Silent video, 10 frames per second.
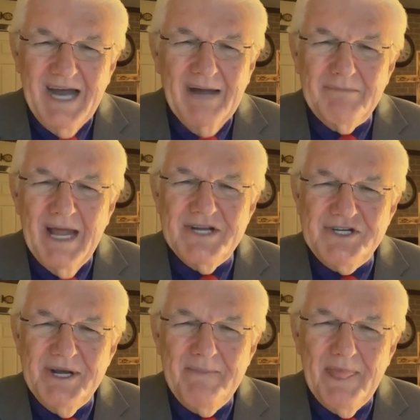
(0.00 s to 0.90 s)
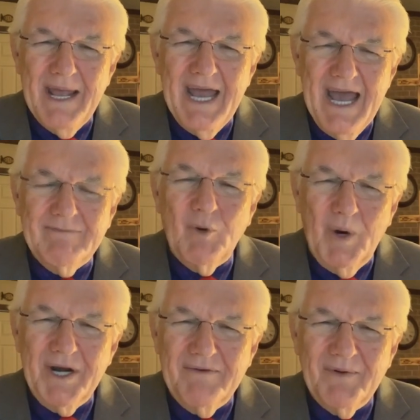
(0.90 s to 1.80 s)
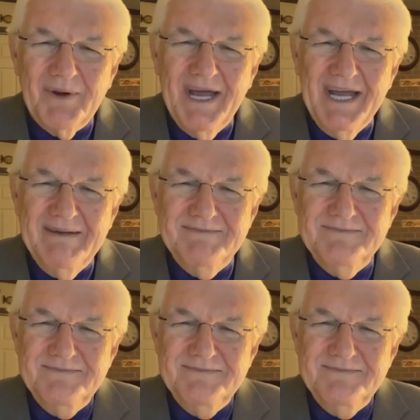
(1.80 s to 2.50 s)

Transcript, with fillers: God bless you. Have a wonderful day.